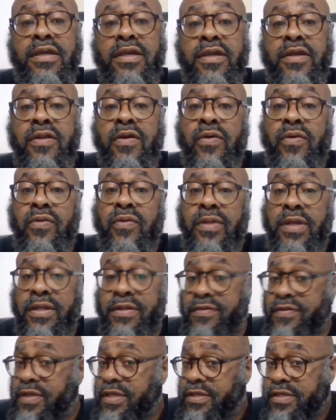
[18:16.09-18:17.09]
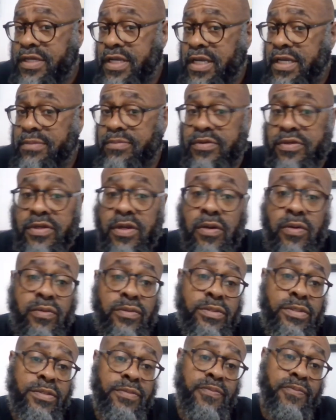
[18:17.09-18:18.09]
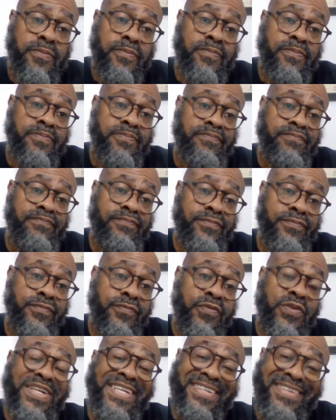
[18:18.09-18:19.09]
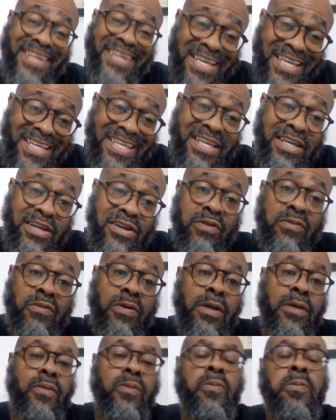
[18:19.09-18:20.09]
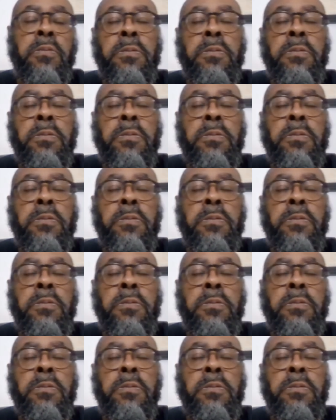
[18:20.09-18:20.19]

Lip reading: you know, they say James choked for the second year in a row.